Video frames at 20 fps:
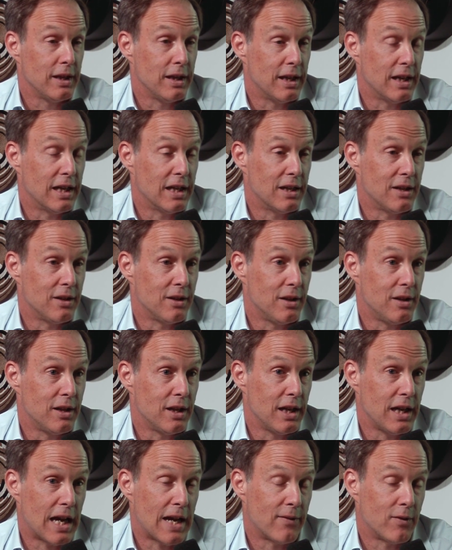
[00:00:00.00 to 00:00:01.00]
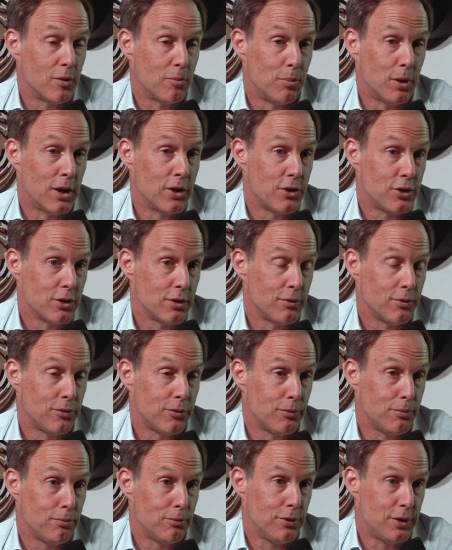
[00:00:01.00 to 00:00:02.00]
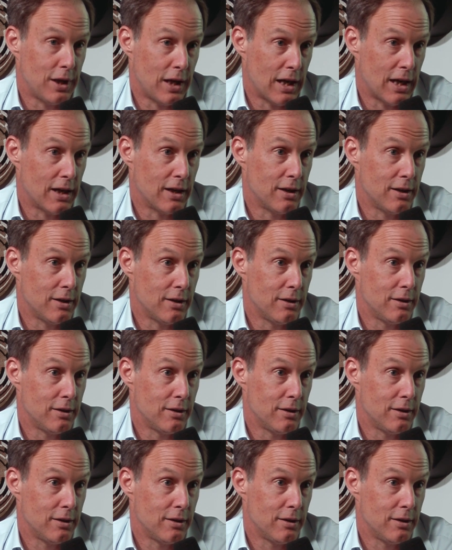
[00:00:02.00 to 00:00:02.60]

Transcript: and they have a bunch of debt.